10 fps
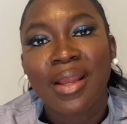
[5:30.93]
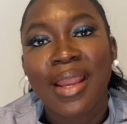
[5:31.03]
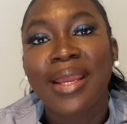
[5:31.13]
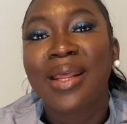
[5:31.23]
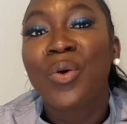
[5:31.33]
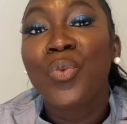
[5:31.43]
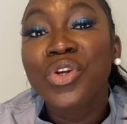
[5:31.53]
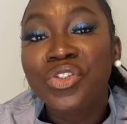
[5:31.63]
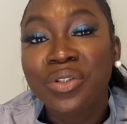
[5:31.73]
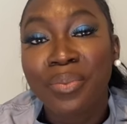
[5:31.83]
and I
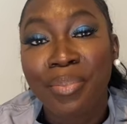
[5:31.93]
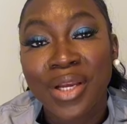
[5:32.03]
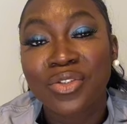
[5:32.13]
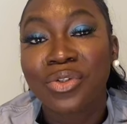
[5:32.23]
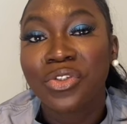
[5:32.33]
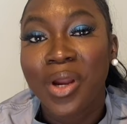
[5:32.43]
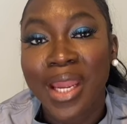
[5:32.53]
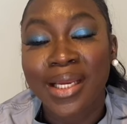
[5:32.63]
wish you the best on your Nclex.